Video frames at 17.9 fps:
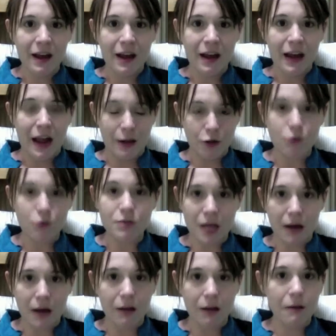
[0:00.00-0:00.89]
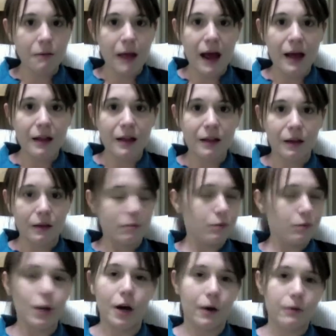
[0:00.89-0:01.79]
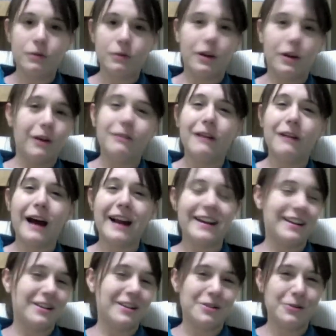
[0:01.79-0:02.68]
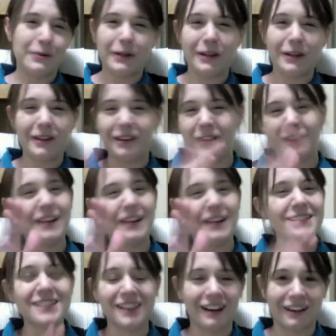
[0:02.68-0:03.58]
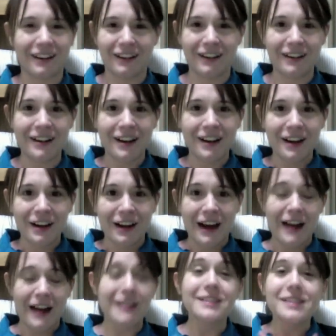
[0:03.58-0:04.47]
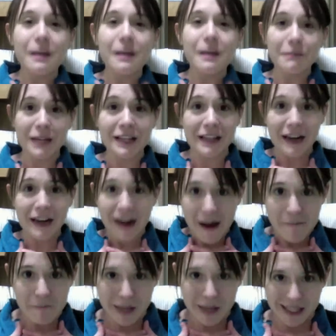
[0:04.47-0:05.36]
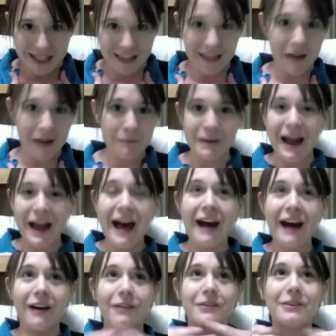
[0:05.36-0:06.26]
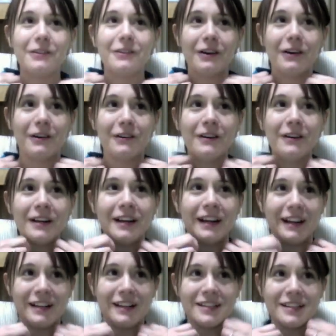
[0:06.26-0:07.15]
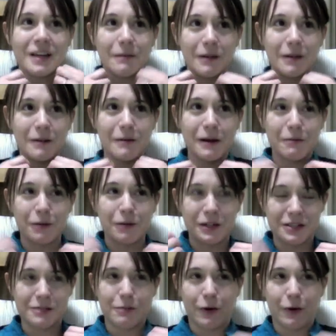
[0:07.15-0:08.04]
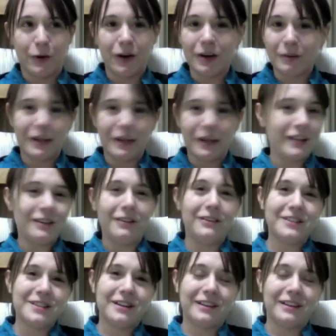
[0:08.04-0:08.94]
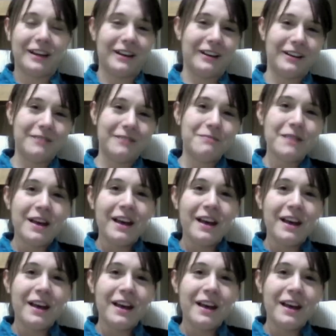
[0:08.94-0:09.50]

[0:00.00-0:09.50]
and you tell them that, no, I didn't do good. No, that's not good. And it's something that I'm picking up now, anytime anybody praises my work, I'm like, no, it's not that good.